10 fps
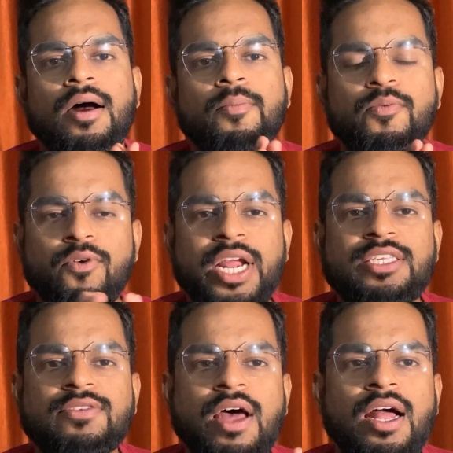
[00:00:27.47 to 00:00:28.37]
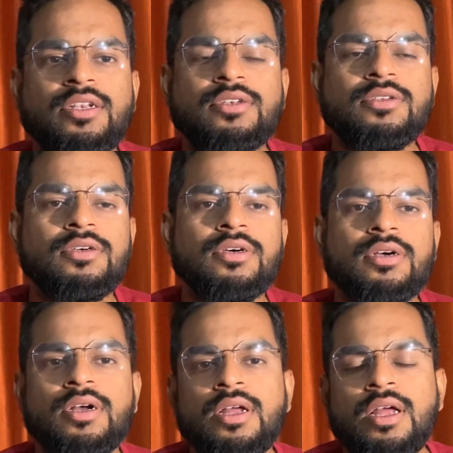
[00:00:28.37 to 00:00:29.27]
Before I start,
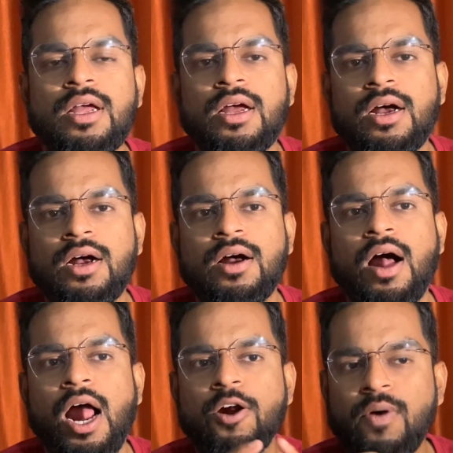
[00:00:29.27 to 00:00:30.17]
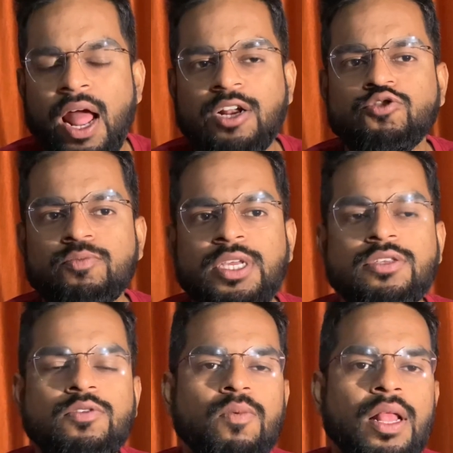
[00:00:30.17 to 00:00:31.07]
I would like to
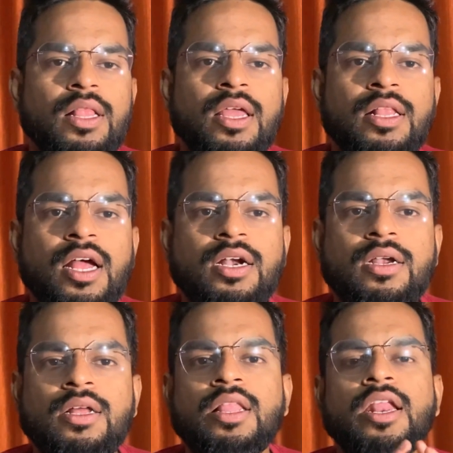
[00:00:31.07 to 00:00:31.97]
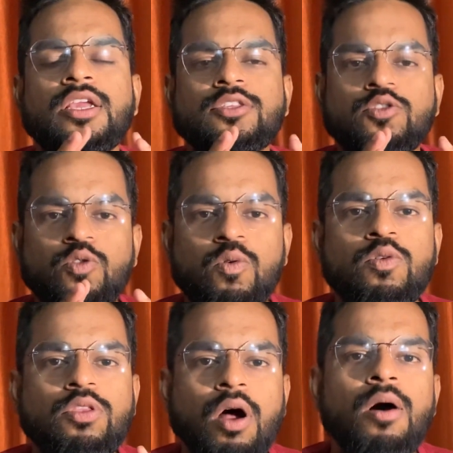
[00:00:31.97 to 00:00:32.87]
mention one thing, that there is
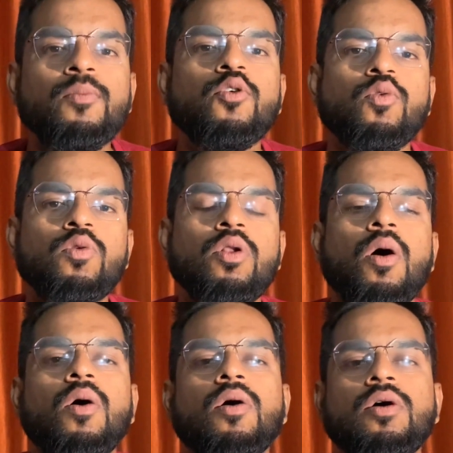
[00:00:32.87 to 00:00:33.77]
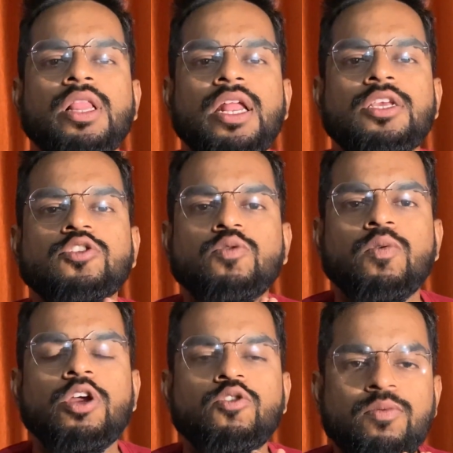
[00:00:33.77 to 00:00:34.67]
no thumb rule or there is no
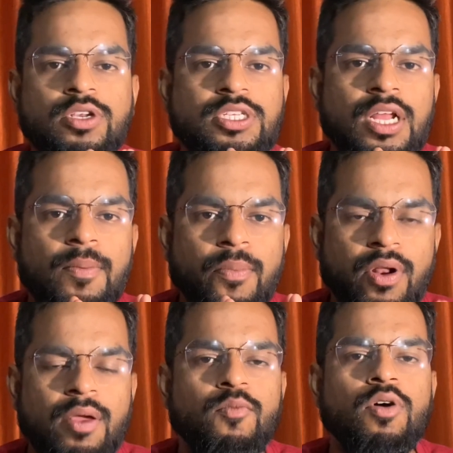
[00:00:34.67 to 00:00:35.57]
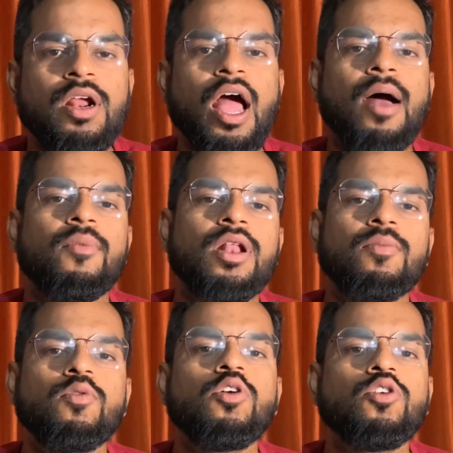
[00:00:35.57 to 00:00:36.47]
universal framework
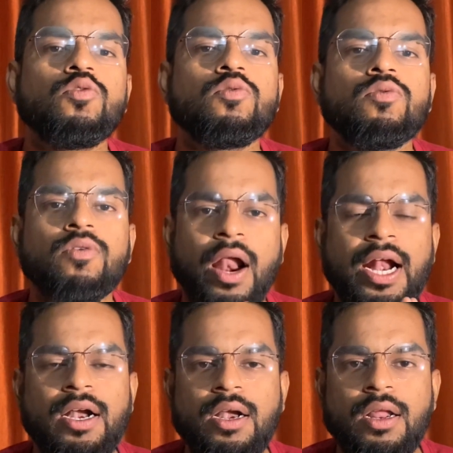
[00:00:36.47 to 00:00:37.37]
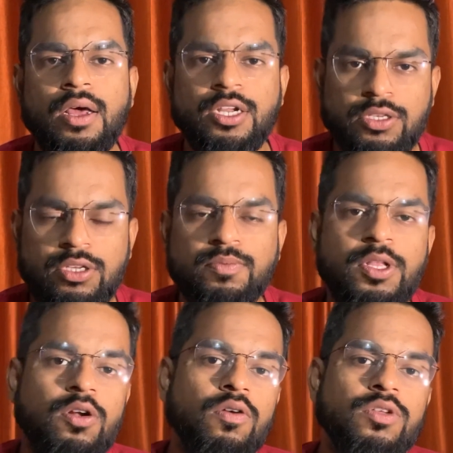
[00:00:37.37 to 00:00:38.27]
available to write a research
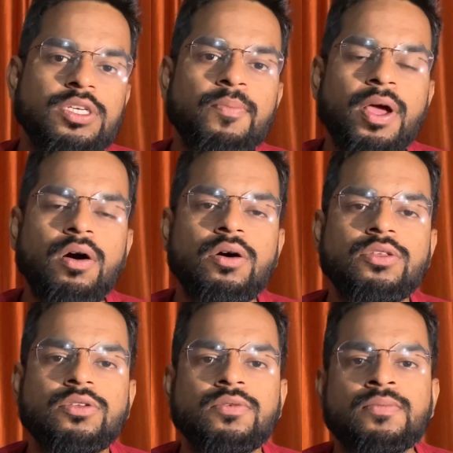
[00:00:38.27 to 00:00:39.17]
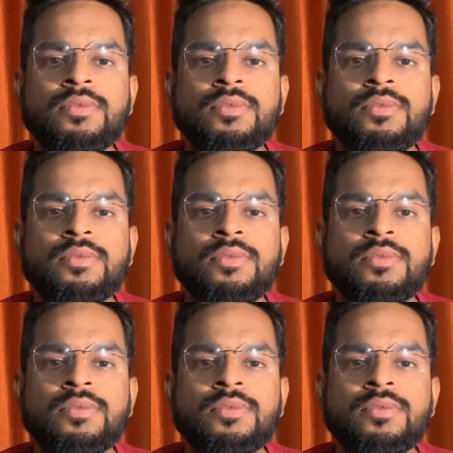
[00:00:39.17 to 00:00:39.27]
methodology, because